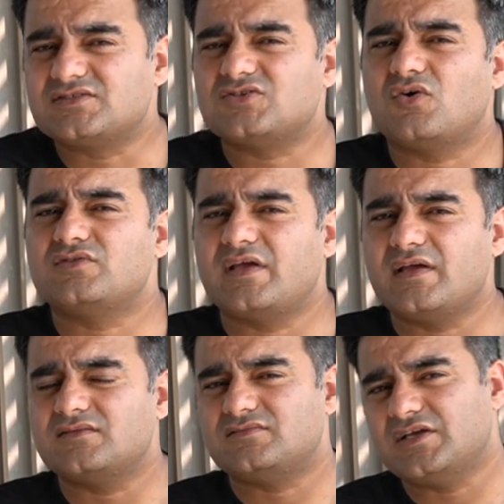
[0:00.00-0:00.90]
so
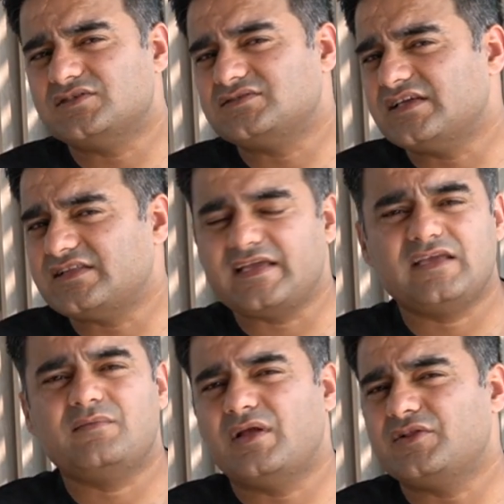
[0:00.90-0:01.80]
they say they
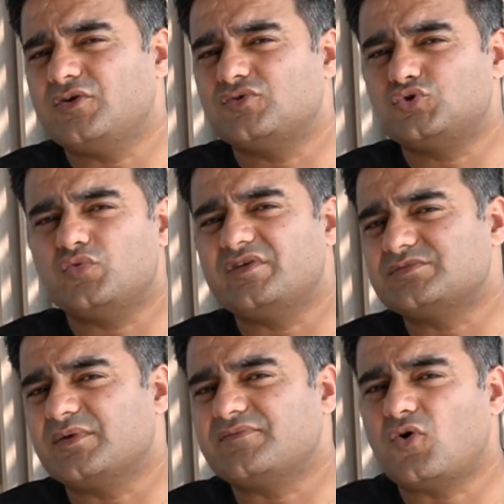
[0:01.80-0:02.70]
email you 2 weeks
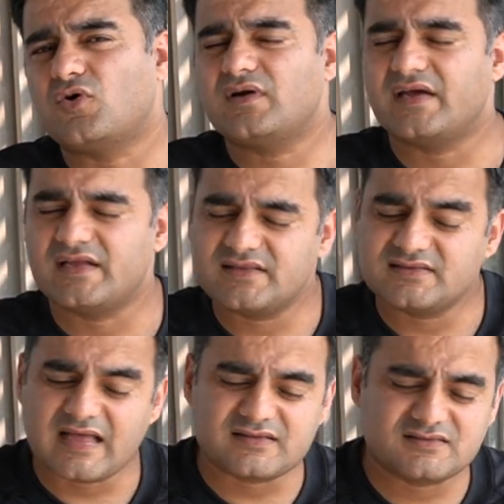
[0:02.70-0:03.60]
before, and I
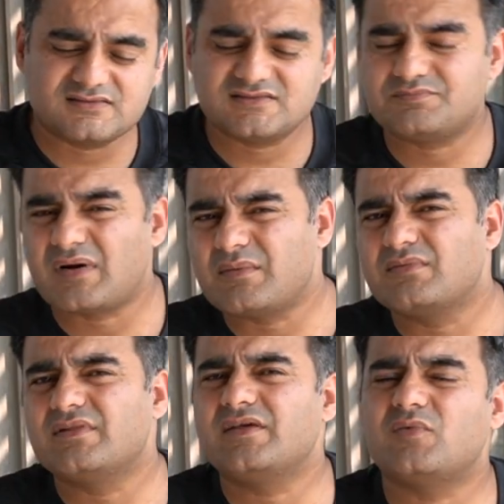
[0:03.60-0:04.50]
think that's
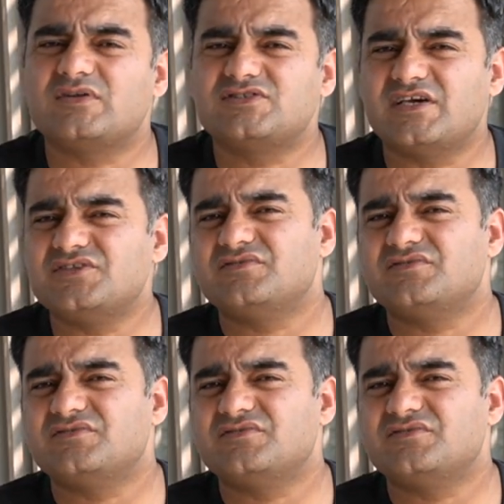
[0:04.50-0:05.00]
probably what St.